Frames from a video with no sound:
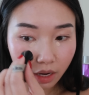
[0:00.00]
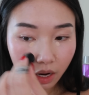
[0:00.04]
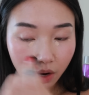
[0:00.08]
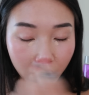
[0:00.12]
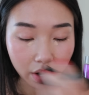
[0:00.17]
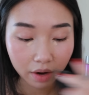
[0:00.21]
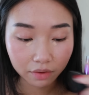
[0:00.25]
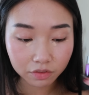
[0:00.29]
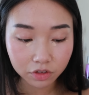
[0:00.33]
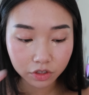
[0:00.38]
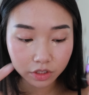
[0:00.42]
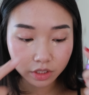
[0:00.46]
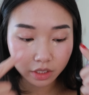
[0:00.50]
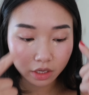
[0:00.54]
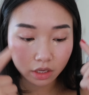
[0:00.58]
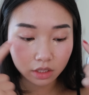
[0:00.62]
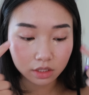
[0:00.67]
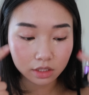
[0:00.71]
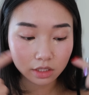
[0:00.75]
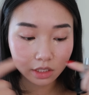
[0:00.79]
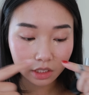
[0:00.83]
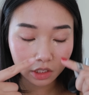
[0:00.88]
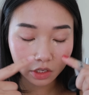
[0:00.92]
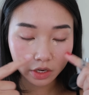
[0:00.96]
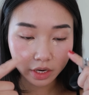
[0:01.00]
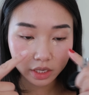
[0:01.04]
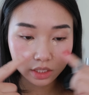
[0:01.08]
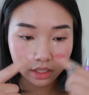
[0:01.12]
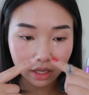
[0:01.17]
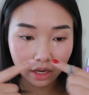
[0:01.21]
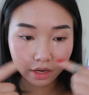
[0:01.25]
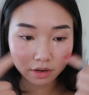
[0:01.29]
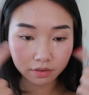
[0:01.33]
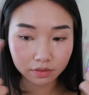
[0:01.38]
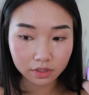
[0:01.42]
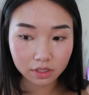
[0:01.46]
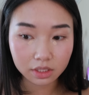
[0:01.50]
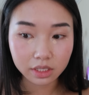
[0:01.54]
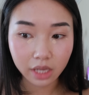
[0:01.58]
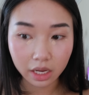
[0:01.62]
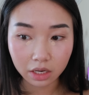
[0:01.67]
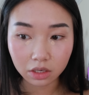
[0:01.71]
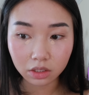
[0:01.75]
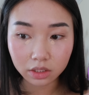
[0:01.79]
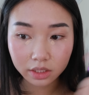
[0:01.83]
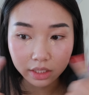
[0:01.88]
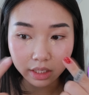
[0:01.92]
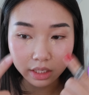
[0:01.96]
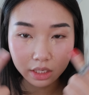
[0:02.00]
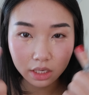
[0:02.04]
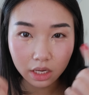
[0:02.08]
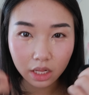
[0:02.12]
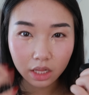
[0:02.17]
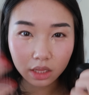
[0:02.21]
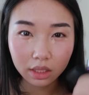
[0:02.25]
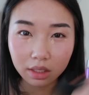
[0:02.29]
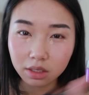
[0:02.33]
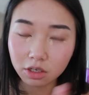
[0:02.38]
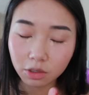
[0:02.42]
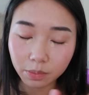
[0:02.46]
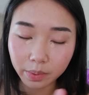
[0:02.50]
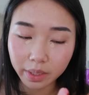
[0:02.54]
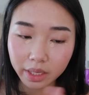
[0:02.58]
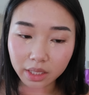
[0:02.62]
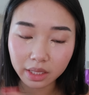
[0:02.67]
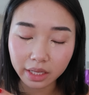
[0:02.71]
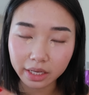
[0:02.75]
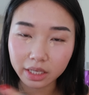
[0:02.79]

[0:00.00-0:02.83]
Now after the concealer has kind of settled in a little bit,